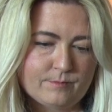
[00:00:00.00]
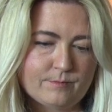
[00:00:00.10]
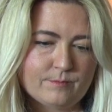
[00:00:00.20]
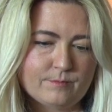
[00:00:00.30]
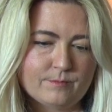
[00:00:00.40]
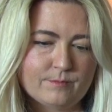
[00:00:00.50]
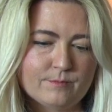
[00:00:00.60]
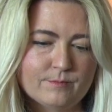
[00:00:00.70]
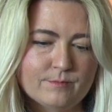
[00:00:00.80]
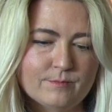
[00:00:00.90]

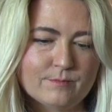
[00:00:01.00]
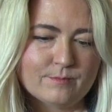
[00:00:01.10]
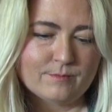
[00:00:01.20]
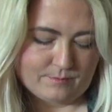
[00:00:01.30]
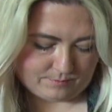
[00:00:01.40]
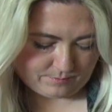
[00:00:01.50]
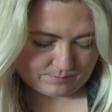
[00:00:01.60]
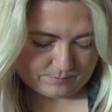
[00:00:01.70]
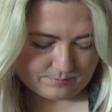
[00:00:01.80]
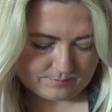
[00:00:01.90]

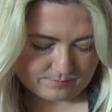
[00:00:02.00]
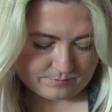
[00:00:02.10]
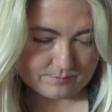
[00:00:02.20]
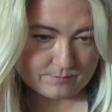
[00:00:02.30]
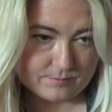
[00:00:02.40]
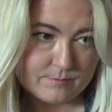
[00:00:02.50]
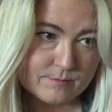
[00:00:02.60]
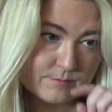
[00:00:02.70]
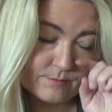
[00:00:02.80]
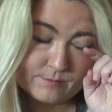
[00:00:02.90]

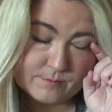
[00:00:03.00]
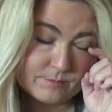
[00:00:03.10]
[no speech]